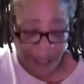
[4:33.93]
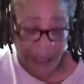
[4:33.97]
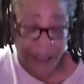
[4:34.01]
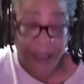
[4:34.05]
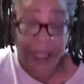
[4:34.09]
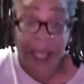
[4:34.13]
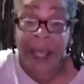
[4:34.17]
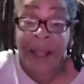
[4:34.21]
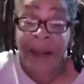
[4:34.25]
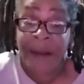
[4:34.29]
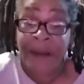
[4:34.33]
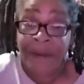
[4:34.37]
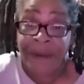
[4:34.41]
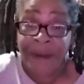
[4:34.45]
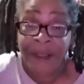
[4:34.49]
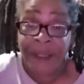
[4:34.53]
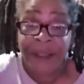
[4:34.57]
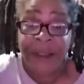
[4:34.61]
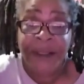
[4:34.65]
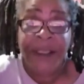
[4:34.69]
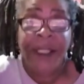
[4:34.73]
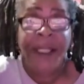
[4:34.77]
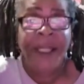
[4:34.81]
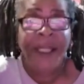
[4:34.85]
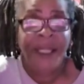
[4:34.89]
A lot of
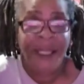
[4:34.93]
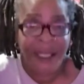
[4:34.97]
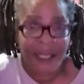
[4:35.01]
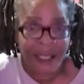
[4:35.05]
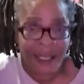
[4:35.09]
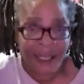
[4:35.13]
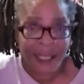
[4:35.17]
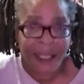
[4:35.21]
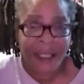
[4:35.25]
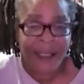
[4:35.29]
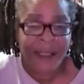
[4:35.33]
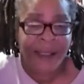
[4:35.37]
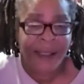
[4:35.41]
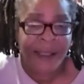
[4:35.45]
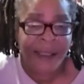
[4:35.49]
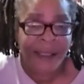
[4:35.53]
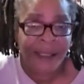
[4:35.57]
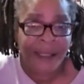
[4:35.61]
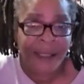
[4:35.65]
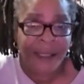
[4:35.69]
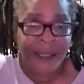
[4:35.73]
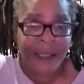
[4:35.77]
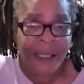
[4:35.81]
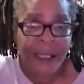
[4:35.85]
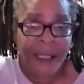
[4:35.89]
us, yes.
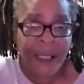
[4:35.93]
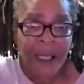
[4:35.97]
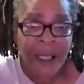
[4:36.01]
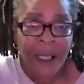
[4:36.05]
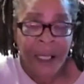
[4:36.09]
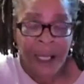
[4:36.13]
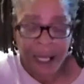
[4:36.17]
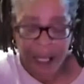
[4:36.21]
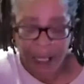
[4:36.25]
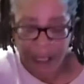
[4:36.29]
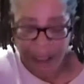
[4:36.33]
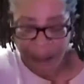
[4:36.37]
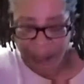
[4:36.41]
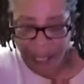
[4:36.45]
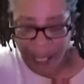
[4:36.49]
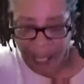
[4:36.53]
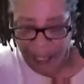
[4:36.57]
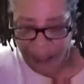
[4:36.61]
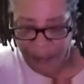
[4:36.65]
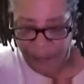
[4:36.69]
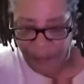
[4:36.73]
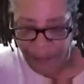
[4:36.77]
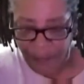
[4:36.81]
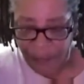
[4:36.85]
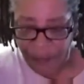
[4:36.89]
A
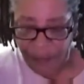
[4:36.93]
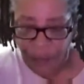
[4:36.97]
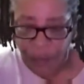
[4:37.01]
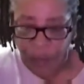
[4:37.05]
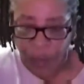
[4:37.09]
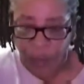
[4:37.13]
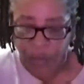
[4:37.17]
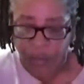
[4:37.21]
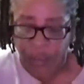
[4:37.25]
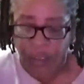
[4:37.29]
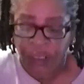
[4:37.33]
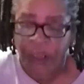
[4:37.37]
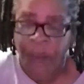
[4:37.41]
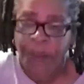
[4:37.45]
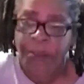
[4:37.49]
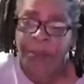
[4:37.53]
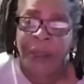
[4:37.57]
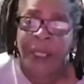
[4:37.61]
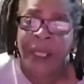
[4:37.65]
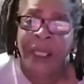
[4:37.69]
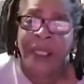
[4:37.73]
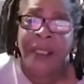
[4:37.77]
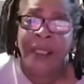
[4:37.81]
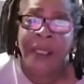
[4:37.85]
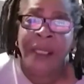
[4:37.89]
lot of us go to the
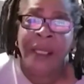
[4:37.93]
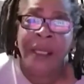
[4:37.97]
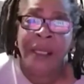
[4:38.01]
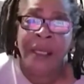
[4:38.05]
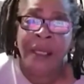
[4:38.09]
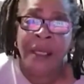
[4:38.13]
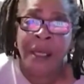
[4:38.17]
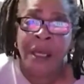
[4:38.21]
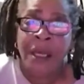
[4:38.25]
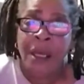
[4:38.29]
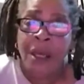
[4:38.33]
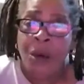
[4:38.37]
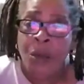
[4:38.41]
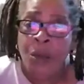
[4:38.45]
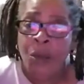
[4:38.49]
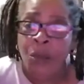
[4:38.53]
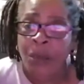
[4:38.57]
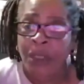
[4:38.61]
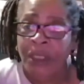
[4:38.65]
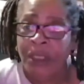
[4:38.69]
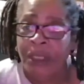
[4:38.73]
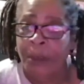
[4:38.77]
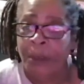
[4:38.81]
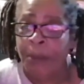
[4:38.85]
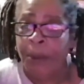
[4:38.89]
picnic
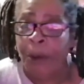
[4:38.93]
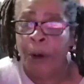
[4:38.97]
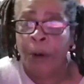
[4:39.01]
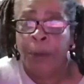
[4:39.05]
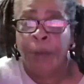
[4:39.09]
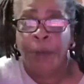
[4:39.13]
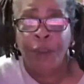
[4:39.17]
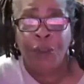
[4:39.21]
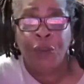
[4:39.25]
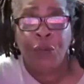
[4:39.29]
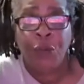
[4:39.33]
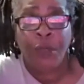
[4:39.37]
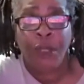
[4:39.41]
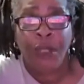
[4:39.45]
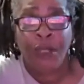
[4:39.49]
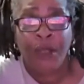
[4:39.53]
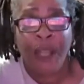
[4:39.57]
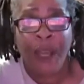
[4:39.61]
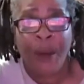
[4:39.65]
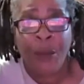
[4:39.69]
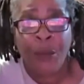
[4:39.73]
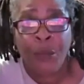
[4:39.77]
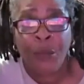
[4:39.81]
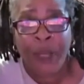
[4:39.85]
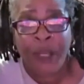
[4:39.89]
with the
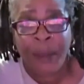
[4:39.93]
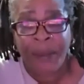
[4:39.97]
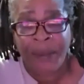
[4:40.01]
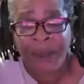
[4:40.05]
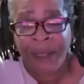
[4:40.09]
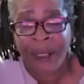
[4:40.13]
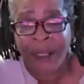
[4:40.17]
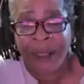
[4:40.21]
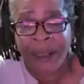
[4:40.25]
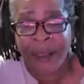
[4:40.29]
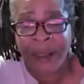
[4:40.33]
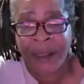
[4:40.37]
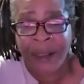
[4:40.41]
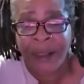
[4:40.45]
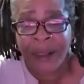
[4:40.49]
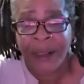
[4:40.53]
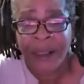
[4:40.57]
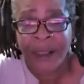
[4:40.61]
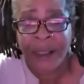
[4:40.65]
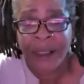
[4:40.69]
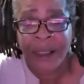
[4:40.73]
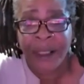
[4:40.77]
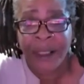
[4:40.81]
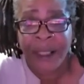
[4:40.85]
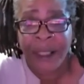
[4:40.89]
perpetrator that raped us
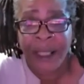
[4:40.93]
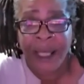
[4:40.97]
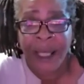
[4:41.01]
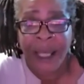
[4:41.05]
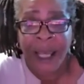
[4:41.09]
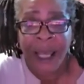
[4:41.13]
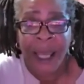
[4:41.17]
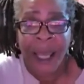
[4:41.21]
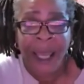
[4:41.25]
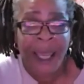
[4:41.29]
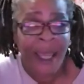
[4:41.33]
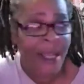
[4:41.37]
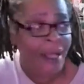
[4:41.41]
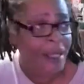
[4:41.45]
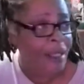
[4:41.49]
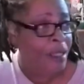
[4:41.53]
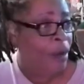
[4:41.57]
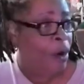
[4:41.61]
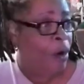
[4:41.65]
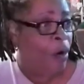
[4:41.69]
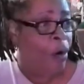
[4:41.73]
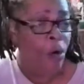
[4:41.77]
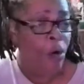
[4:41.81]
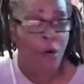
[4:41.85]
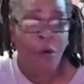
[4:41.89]

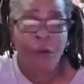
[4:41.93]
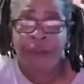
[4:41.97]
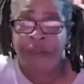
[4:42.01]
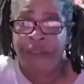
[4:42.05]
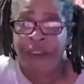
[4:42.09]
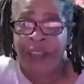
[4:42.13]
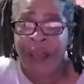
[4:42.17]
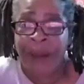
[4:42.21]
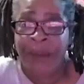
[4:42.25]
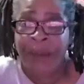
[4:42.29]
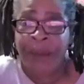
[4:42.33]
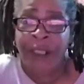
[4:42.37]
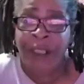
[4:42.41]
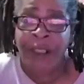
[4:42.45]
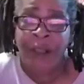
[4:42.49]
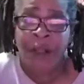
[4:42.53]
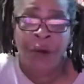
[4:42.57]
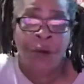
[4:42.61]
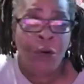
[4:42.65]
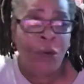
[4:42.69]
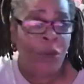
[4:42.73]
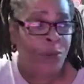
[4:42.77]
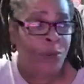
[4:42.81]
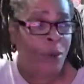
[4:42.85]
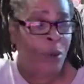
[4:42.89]
and the whole family
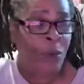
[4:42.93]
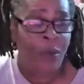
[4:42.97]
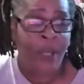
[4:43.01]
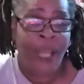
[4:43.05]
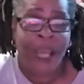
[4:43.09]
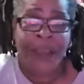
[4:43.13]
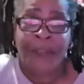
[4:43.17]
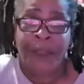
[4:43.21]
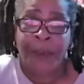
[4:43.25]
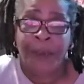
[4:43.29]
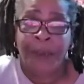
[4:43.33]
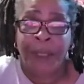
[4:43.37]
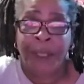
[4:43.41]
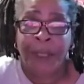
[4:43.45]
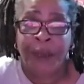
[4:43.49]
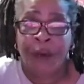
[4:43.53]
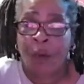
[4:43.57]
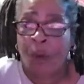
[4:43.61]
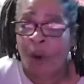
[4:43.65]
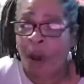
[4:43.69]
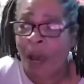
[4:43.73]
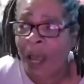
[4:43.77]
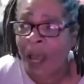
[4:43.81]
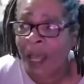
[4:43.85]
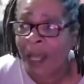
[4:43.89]
knows, but we have to be
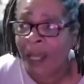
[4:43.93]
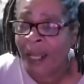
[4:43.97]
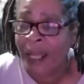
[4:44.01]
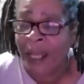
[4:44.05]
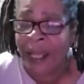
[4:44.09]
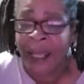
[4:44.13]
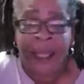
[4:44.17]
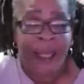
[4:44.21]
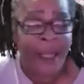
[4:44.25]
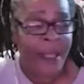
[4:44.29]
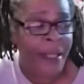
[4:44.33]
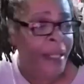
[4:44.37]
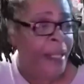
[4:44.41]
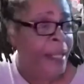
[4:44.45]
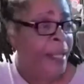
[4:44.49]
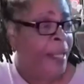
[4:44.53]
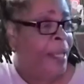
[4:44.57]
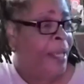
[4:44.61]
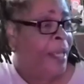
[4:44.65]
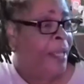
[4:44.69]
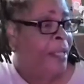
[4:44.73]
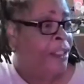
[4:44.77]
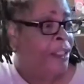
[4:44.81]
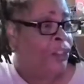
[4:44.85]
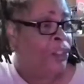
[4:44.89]
quiet and
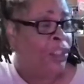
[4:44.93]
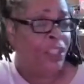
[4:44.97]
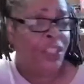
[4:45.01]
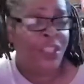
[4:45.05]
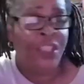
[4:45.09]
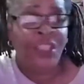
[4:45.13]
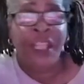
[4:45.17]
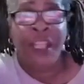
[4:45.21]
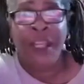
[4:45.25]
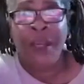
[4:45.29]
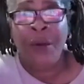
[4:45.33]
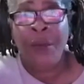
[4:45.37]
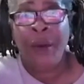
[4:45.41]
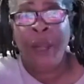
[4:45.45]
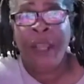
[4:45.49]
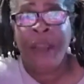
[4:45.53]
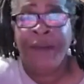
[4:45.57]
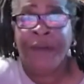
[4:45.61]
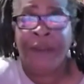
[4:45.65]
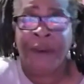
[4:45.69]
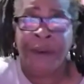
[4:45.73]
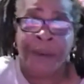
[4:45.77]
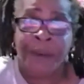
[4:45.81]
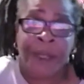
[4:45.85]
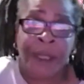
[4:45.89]
just stay
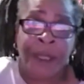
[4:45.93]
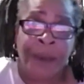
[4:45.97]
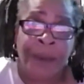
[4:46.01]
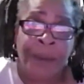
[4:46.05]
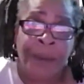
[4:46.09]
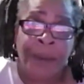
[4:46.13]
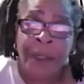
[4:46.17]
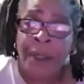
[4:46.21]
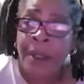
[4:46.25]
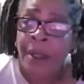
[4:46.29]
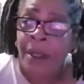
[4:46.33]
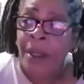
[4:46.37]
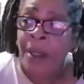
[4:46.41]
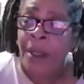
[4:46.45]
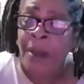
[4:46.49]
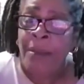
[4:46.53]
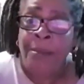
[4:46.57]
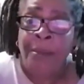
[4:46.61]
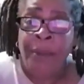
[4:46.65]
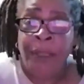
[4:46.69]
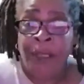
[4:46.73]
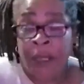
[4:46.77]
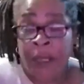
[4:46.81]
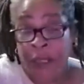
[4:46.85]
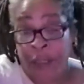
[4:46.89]
away from him
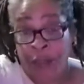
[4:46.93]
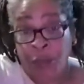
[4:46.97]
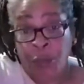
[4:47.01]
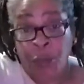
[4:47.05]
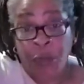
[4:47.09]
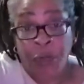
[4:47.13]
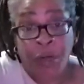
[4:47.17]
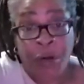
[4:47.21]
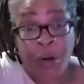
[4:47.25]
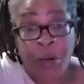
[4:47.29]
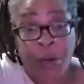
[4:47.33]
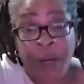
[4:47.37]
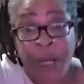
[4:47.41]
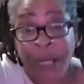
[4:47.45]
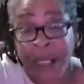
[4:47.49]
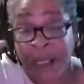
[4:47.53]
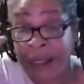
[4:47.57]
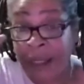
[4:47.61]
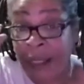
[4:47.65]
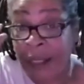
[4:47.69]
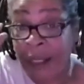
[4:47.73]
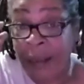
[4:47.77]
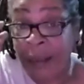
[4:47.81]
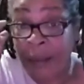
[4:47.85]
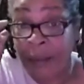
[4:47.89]
because we're
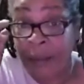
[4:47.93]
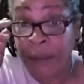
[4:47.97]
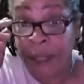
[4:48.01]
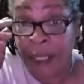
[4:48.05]
crazy.